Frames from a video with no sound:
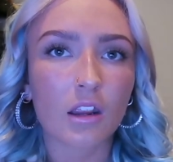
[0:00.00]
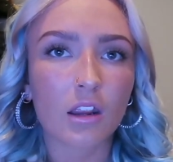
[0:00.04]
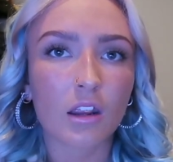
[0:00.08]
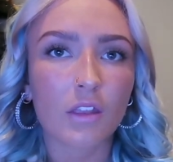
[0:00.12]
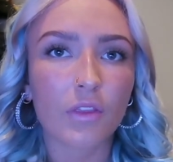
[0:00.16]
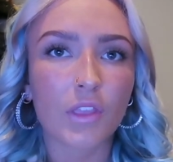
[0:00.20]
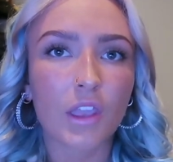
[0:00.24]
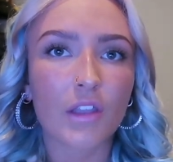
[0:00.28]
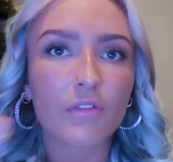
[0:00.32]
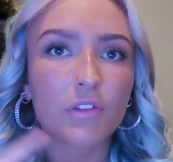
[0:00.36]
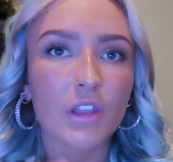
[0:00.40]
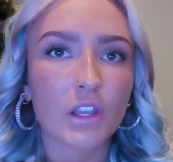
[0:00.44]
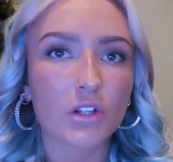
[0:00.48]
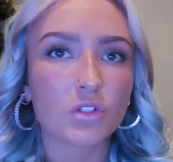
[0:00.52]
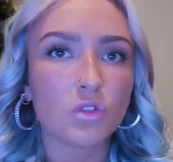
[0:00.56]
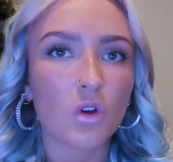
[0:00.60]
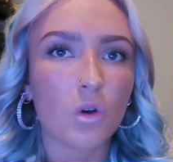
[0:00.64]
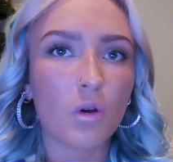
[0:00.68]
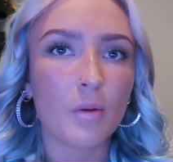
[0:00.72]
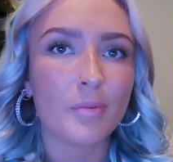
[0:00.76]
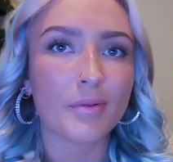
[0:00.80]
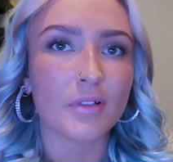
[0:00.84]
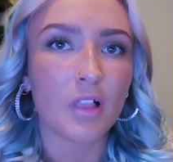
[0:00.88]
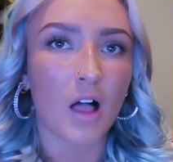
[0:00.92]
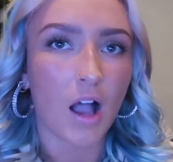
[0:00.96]
They have like a Dole
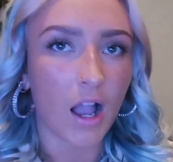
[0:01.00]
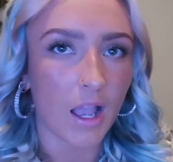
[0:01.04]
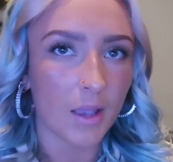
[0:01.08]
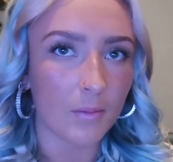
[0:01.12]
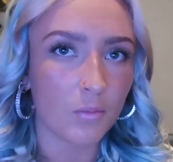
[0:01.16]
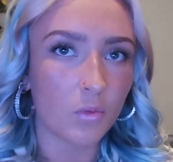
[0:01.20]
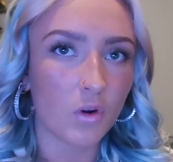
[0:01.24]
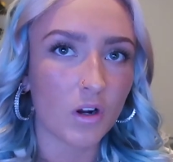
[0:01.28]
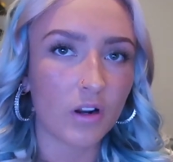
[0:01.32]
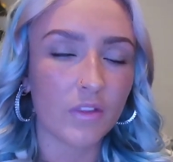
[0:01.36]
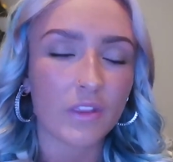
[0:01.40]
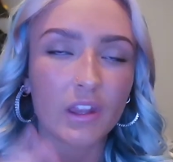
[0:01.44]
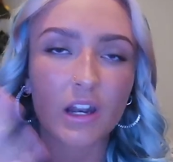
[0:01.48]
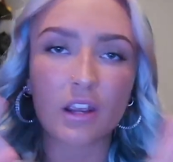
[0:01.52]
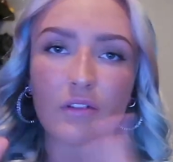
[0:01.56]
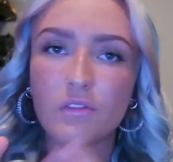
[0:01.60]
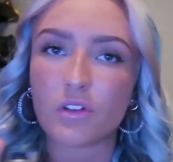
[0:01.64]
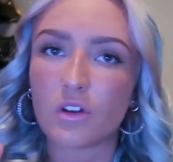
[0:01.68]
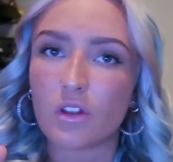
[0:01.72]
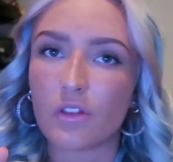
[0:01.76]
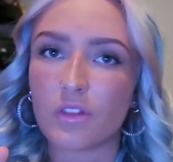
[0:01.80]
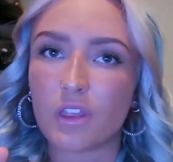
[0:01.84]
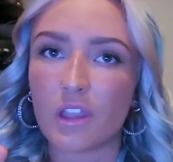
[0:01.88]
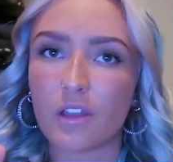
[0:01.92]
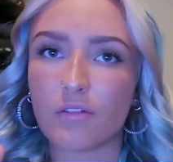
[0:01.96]
Whip lime one, and
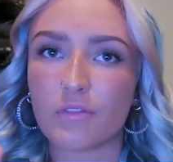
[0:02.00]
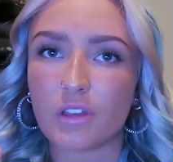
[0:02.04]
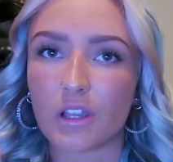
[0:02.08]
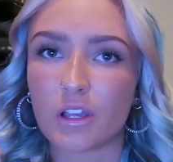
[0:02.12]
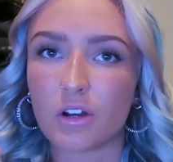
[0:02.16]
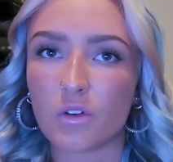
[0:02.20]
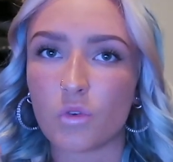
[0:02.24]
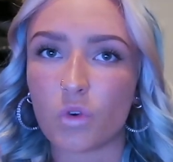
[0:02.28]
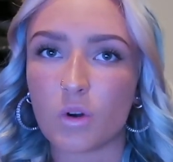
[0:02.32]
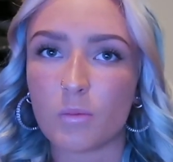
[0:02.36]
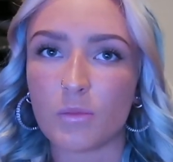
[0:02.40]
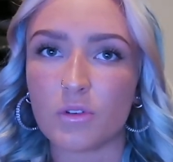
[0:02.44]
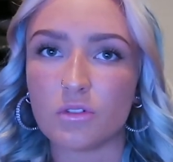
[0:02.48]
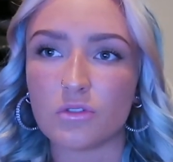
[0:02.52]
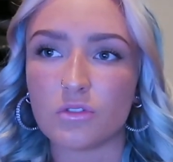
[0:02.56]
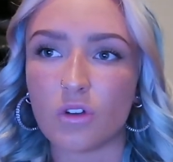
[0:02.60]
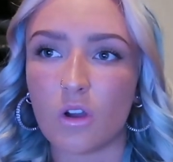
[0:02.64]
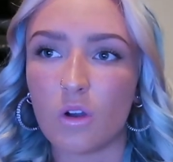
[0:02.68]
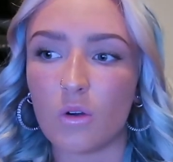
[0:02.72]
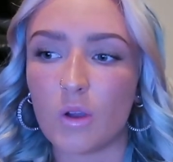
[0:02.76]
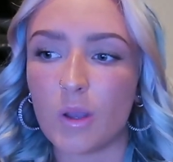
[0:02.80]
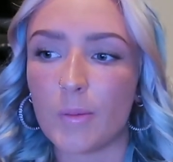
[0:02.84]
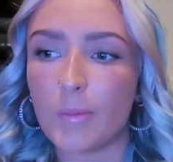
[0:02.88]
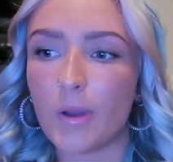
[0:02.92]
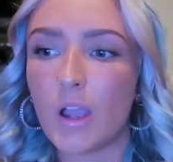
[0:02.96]
they have like a normal
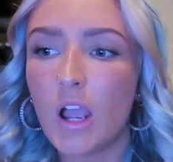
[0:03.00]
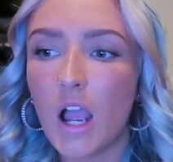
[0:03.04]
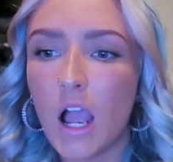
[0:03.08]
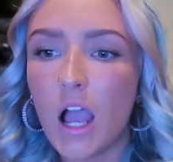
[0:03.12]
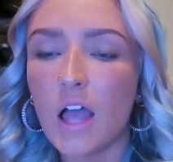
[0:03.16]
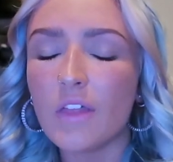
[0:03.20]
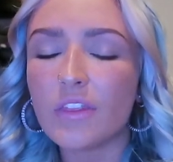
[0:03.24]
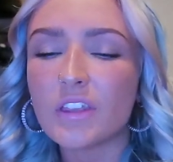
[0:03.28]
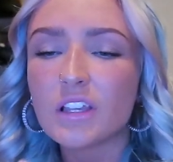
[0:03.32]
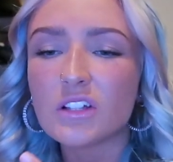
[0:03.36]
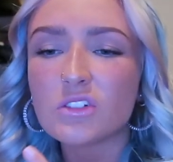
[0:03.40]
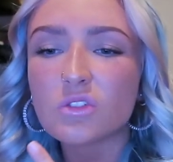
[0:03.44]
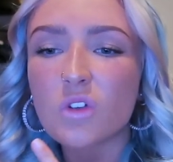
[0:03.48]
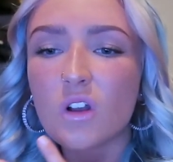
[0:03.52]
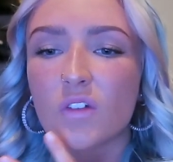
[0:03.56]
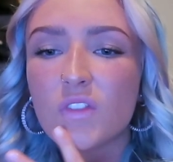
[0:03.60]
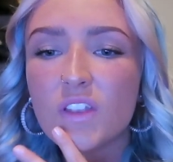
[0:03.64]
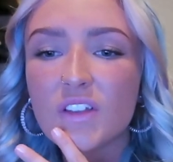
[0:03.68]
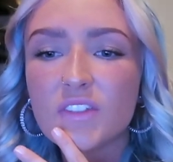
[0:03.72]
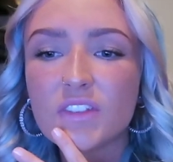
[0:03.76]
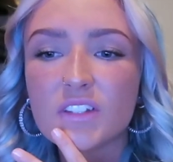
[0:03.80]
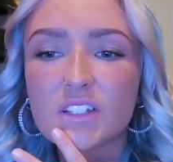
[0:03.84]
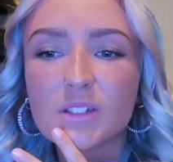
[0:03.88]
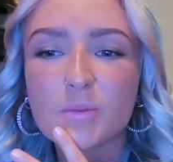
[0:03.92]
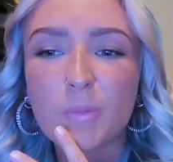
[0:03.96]
Dole Whip. I think it's called
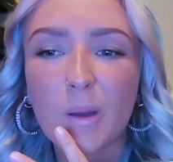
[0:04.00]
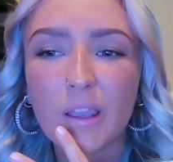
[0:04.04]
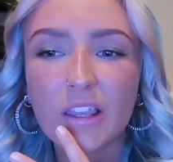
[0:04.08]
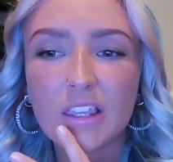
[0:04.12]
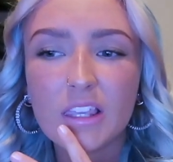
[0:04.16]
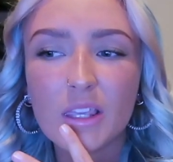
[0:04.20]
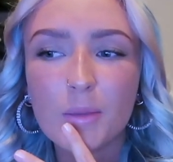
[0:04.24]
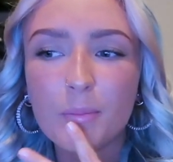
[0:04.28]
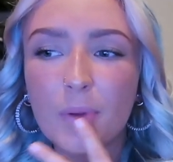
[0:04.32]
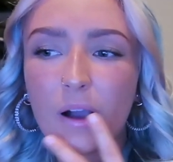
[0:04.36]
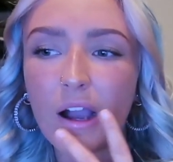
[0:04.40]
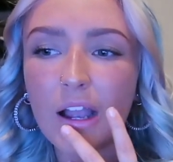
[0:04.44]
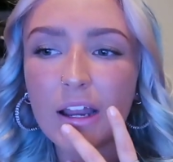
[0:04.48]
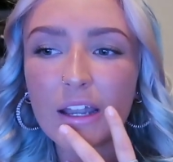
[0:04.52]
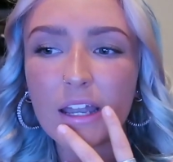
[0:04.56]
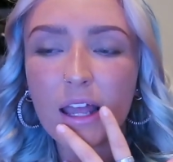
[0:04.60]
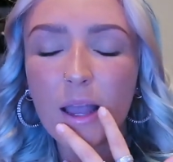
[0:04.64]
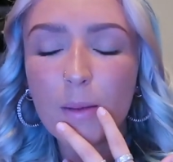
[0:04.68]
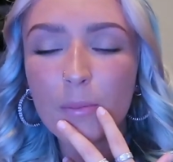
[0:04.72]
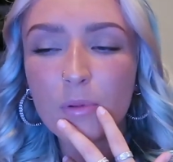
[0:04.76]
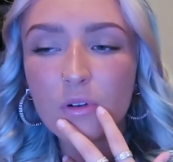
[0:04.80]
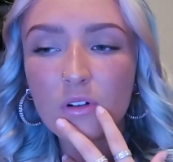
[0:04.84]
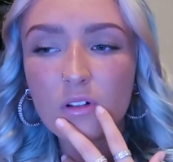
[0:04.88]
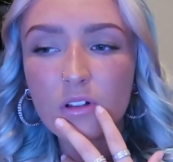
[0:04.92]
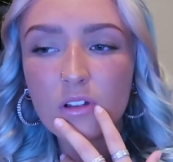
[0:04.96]
like the spiky
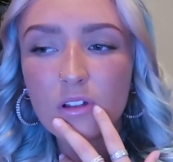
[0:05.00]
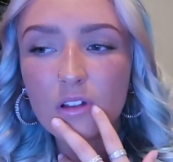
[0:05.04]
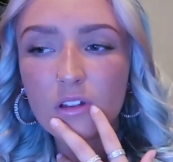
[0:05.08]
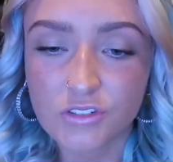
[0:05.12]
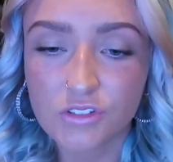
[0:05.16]
pineapple.